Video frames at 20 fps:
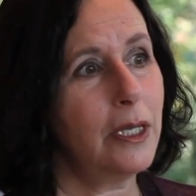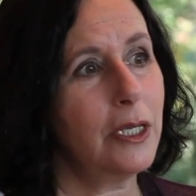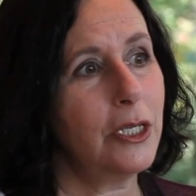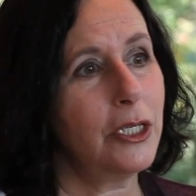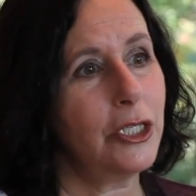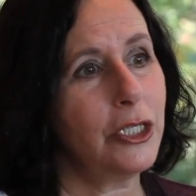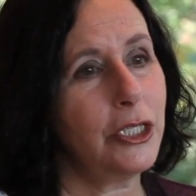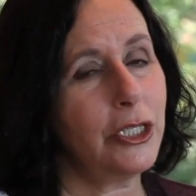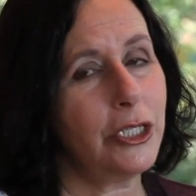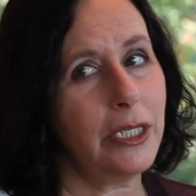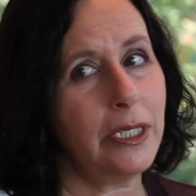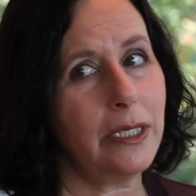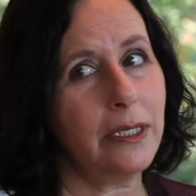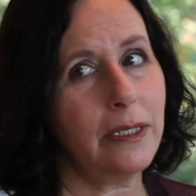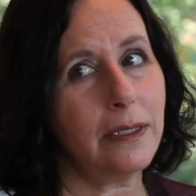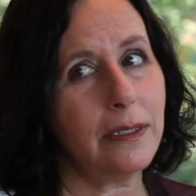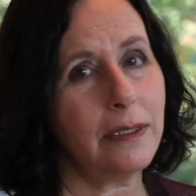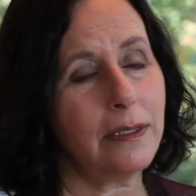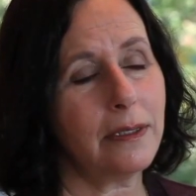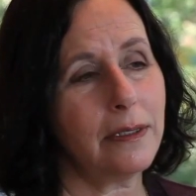
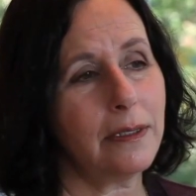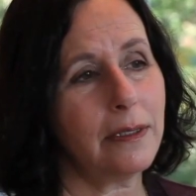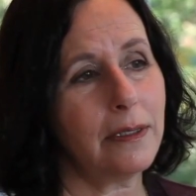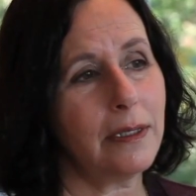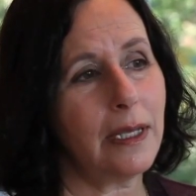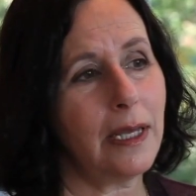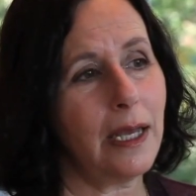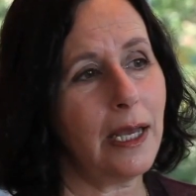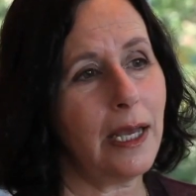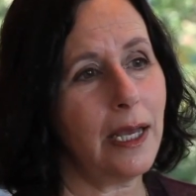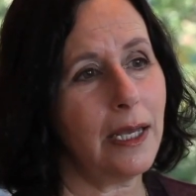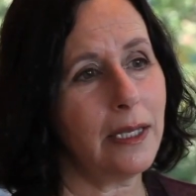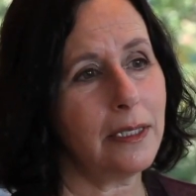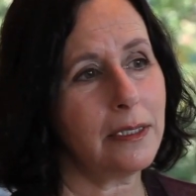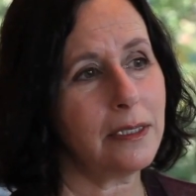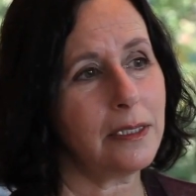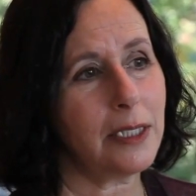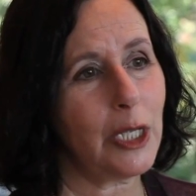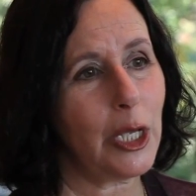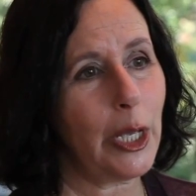She
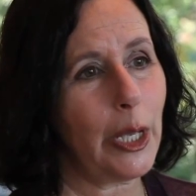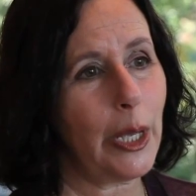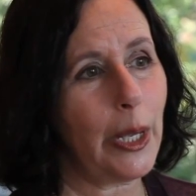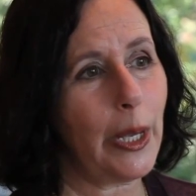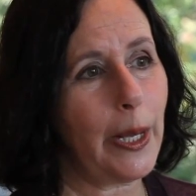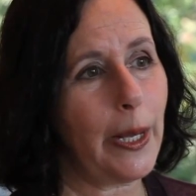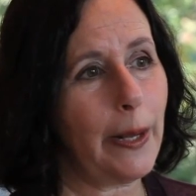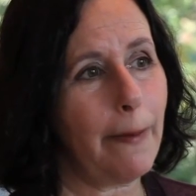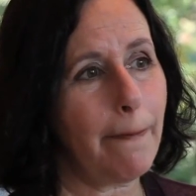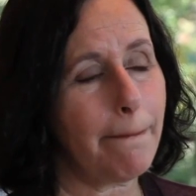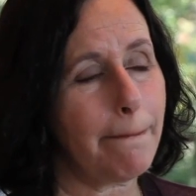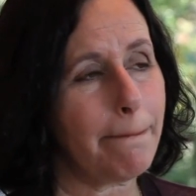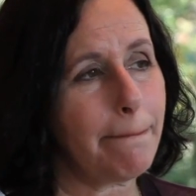has a